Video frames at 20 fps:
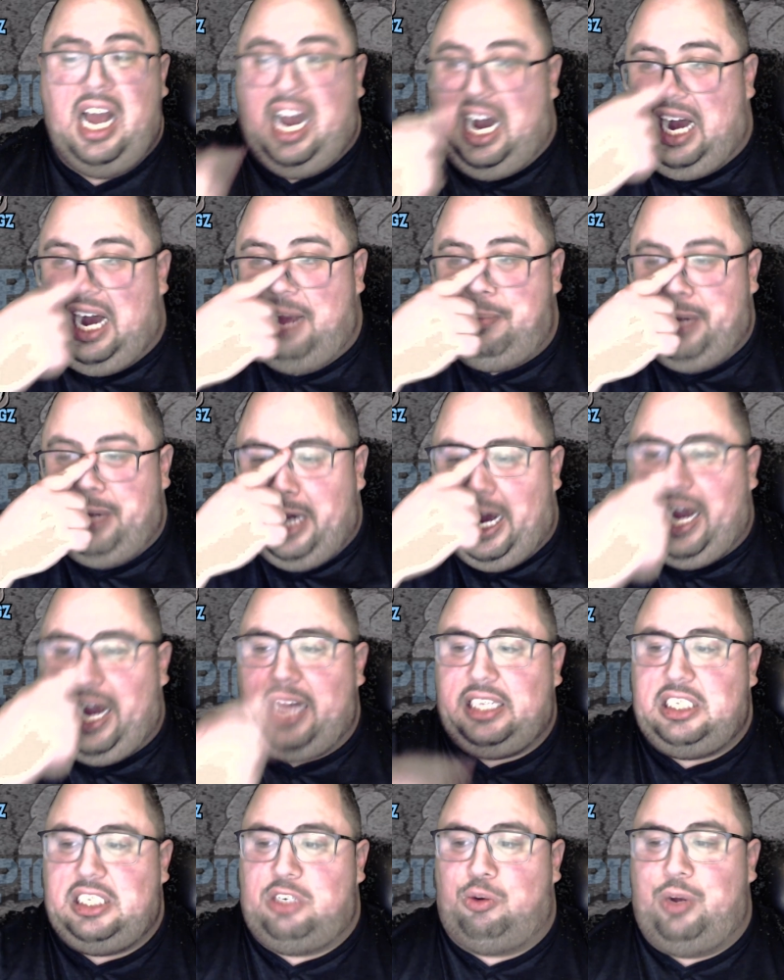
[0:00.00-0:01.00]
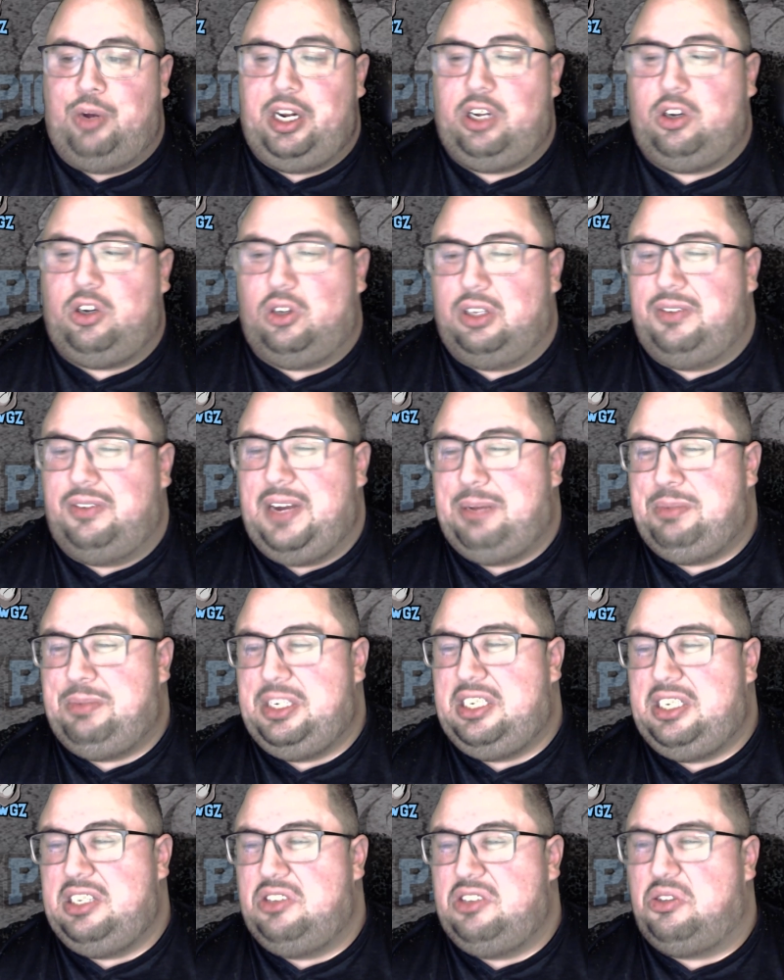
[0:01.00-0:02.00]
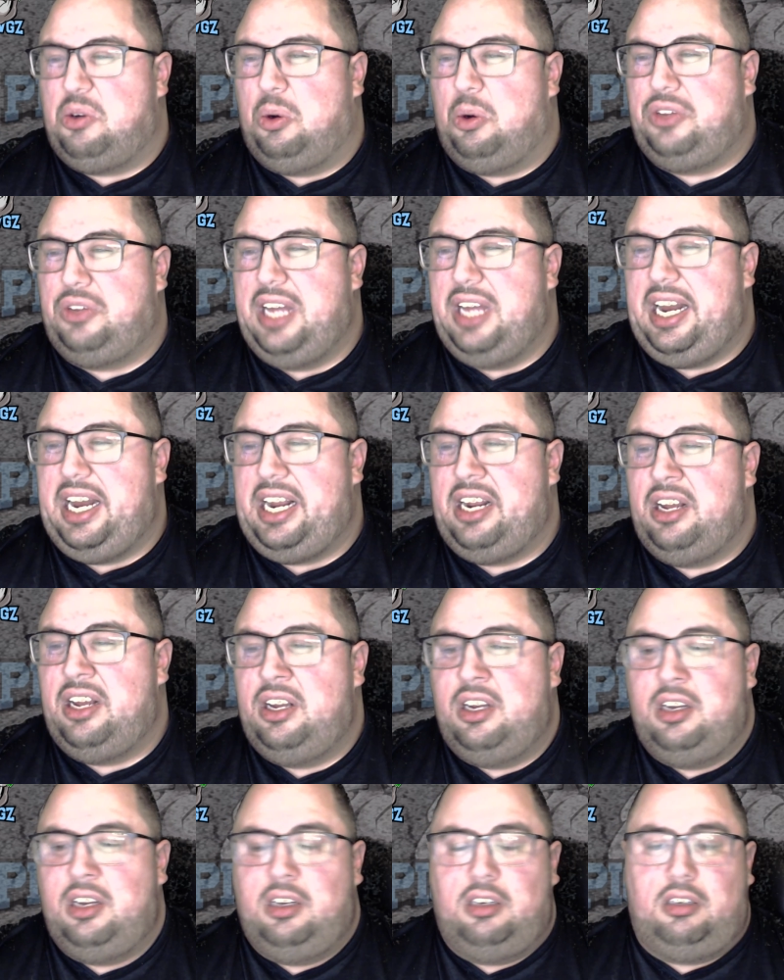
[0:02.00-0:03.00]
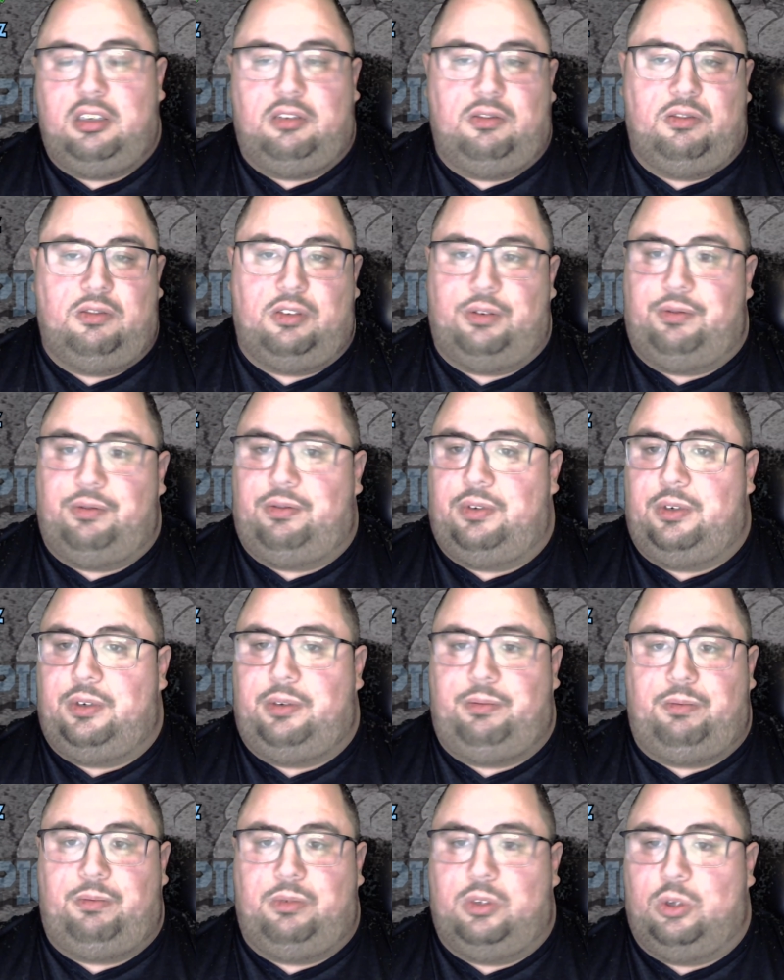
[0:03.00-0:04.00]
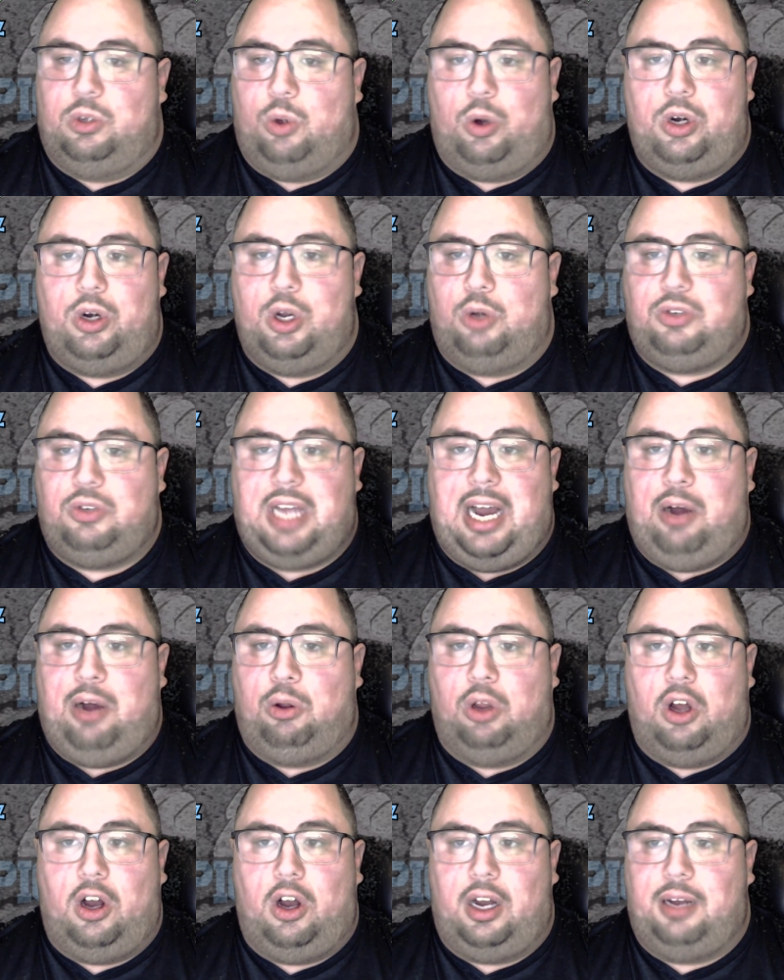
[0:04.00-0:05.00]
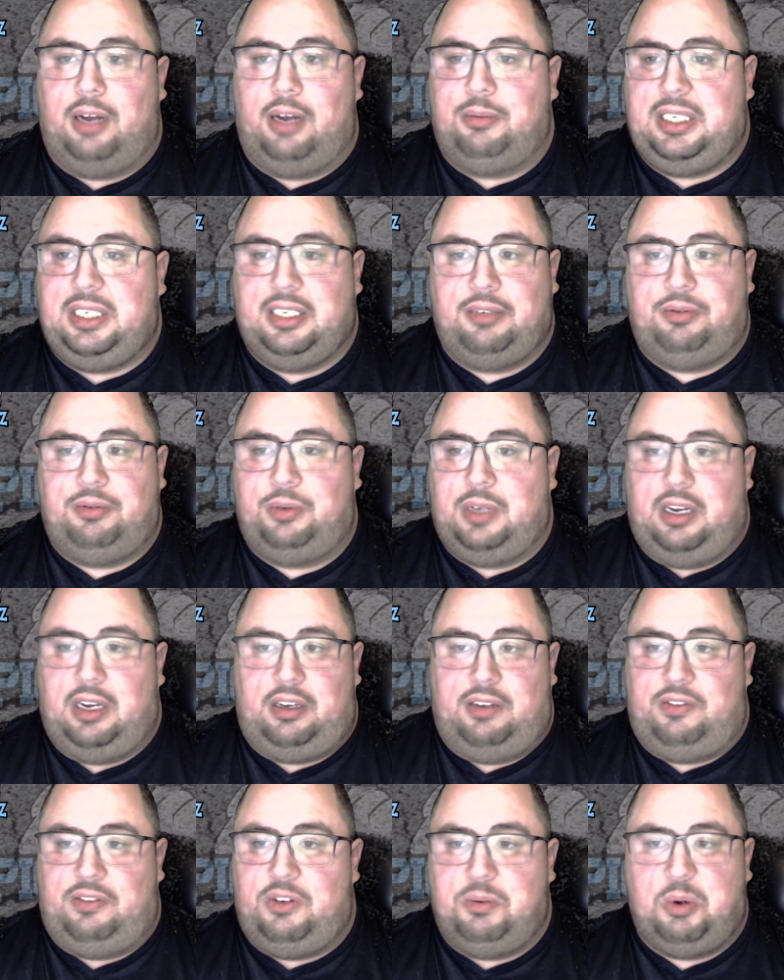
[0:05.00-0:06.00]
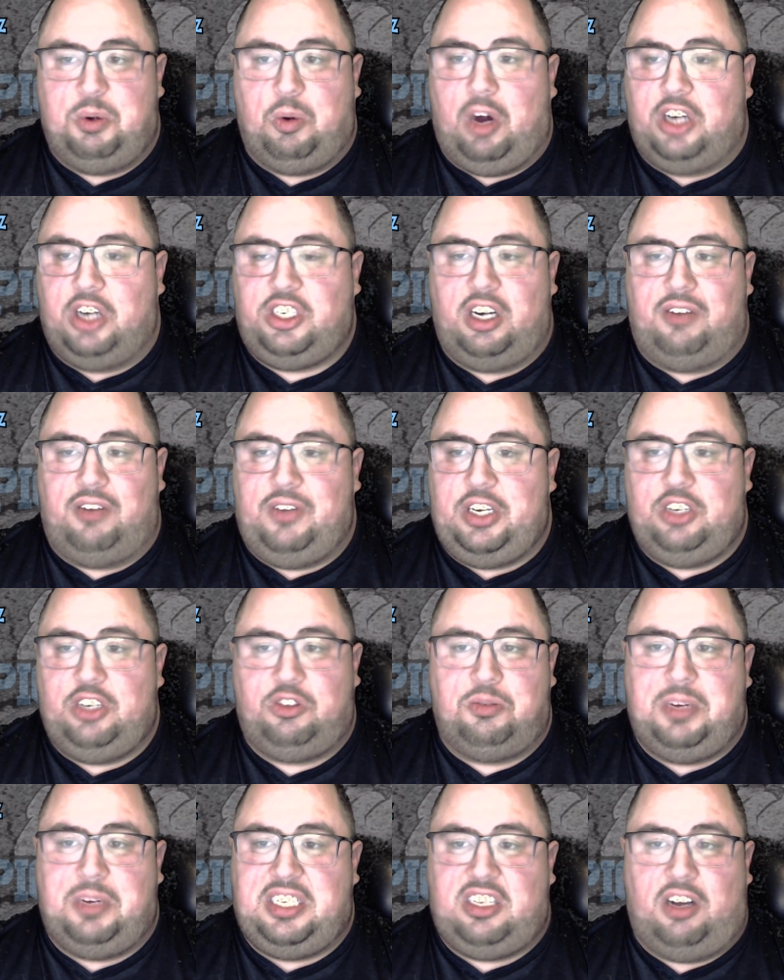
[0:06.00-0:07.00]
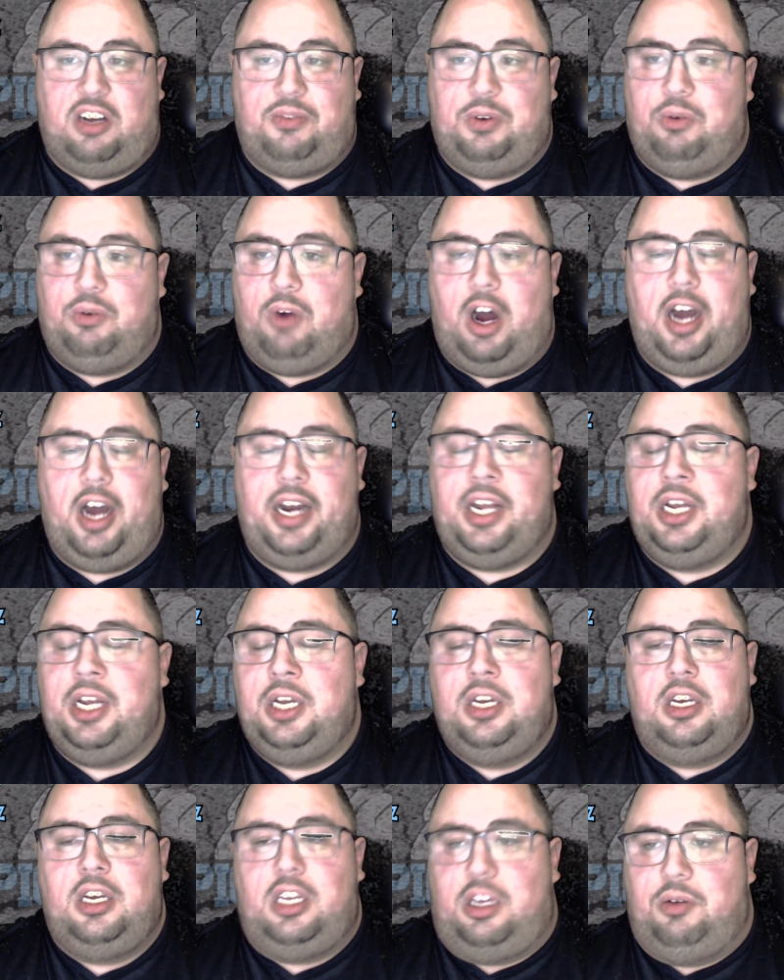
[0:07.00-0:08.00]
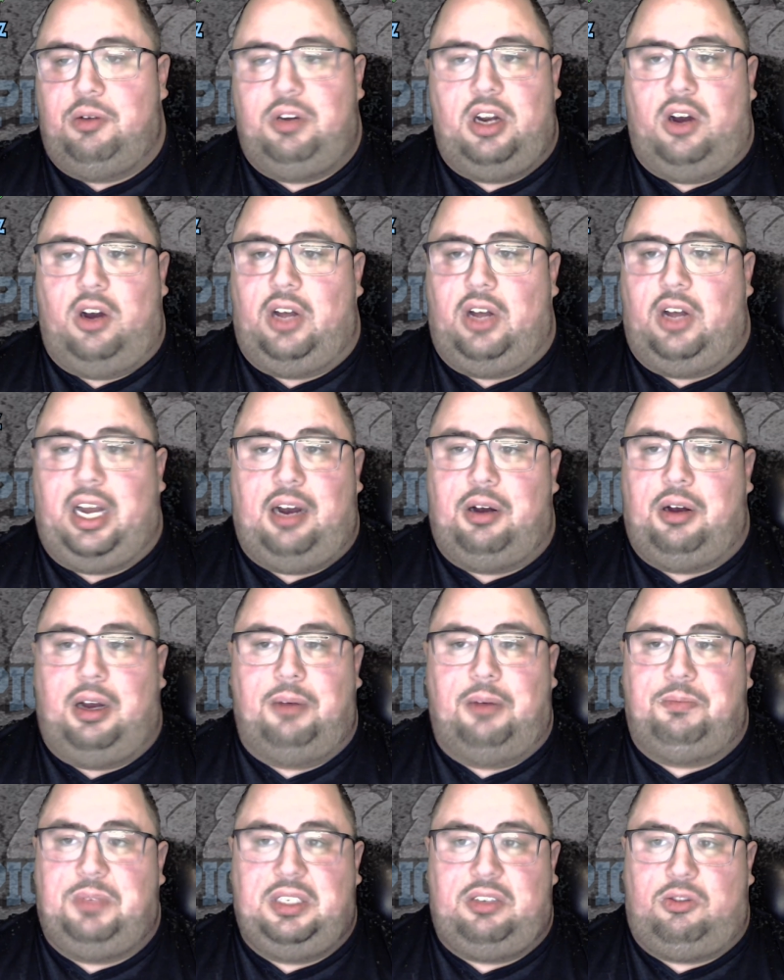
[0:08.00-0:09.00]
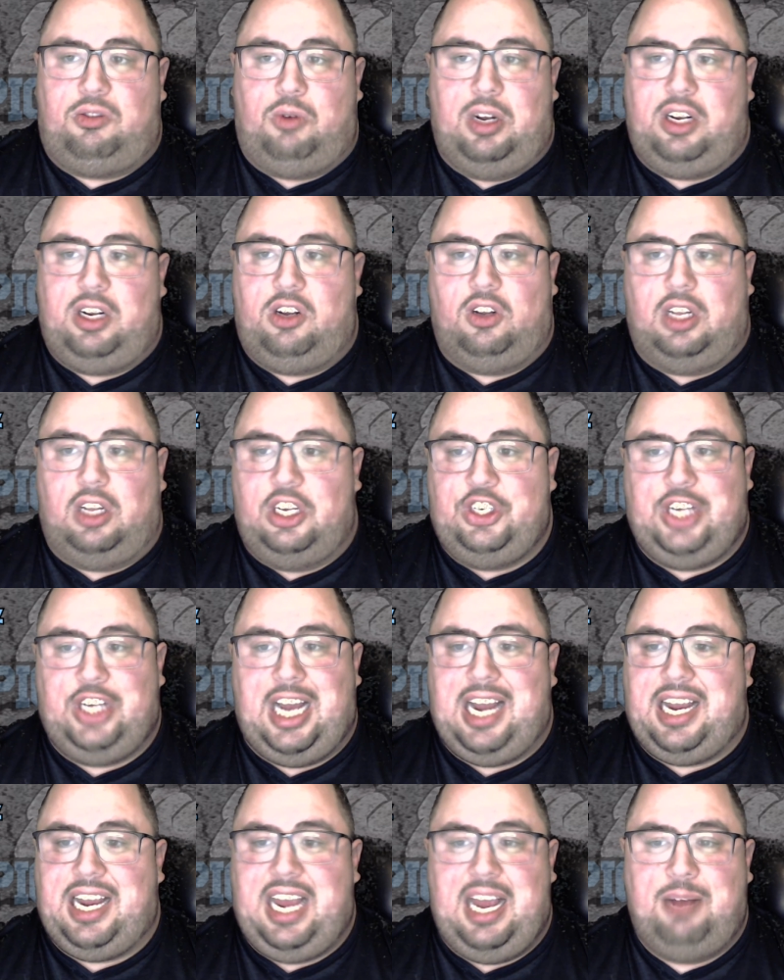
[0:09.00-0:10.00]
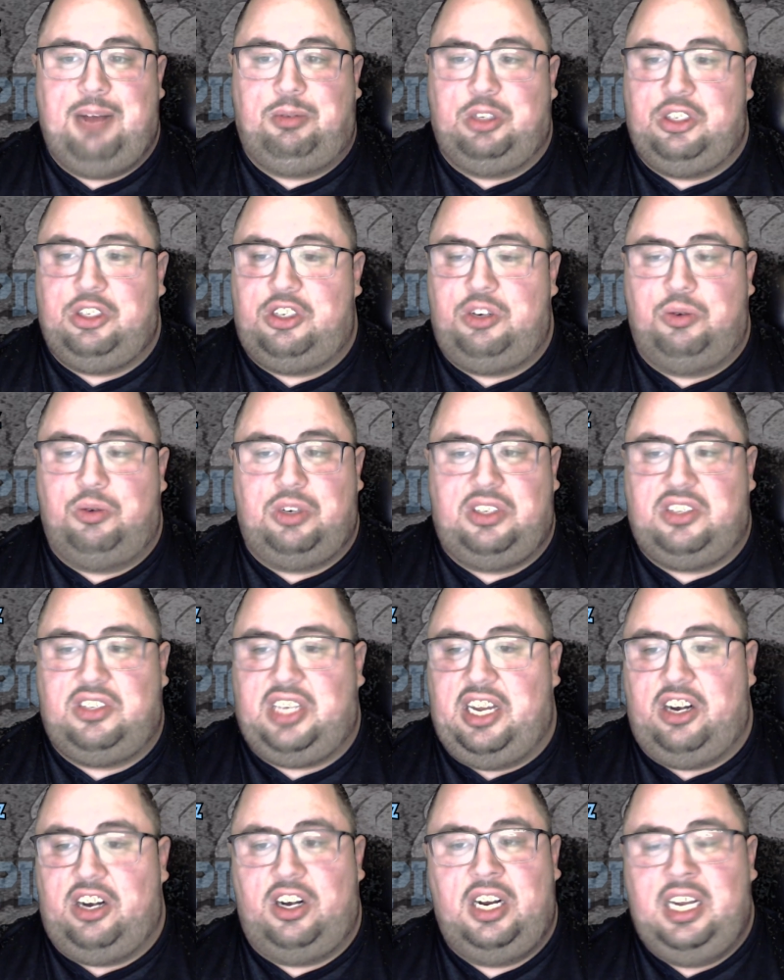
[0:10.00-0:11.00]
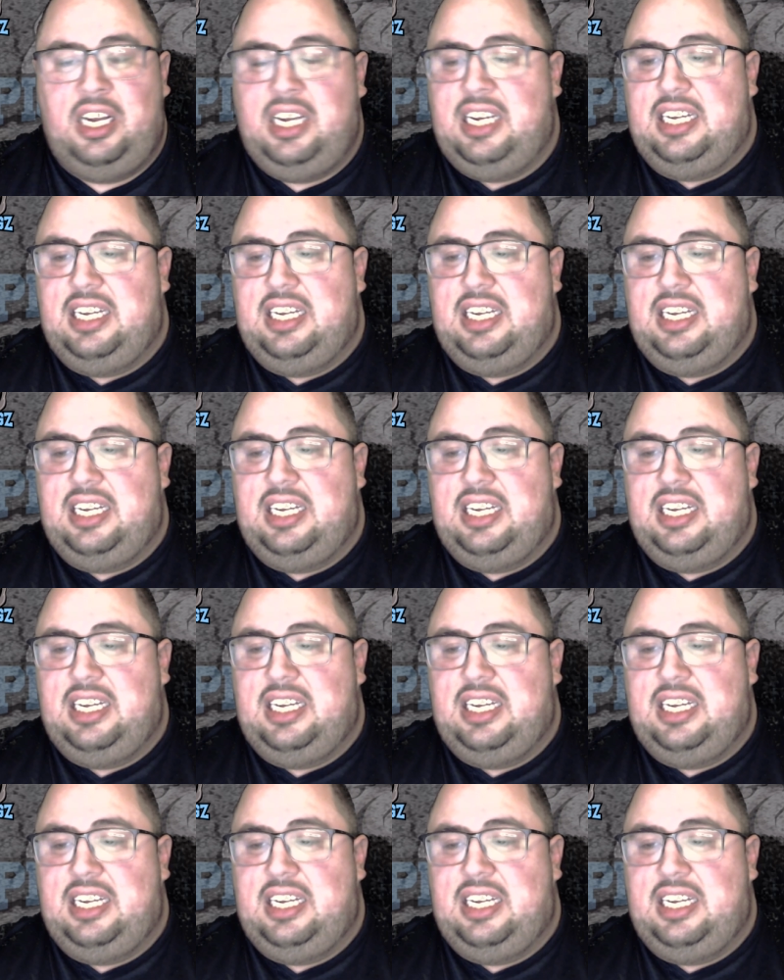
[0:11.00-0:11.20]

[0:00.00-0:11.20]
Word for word: I've been highly critical of Edmonton's goaltending for for Lord knows how long. I mean, I've, if you've been watching our videos of myself and Rod, you would know like, I, I've been critical on Jack Campbell and Stuart Skinner.